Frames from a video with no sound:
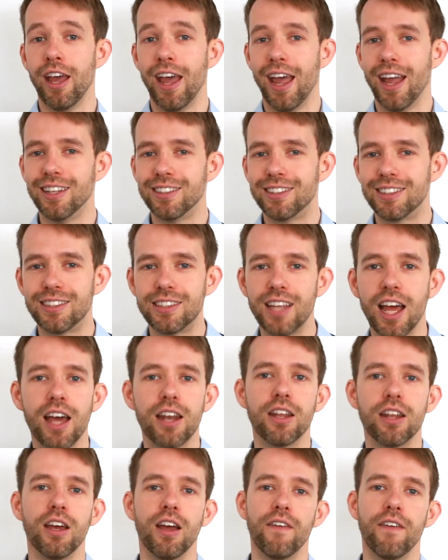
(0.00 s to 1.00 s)

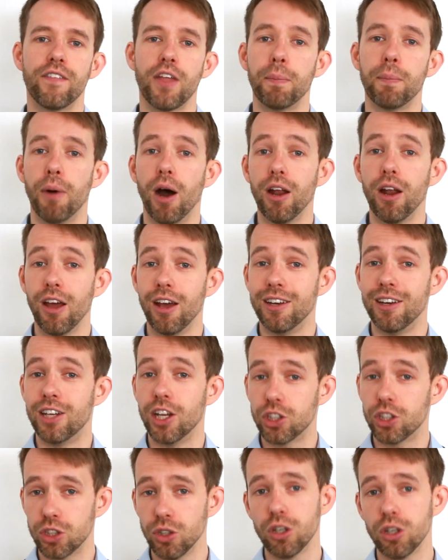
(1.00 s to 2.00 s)
Instead, they bought
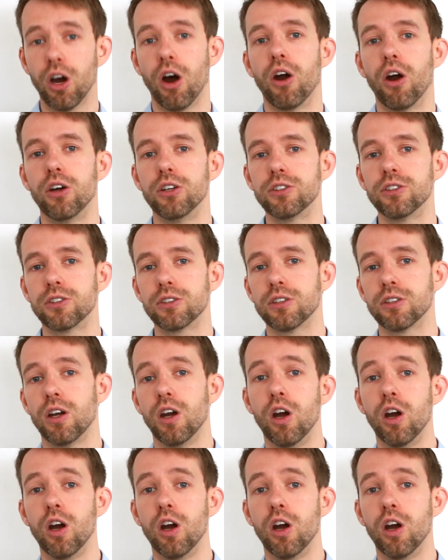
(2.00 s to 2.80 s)
additional cars,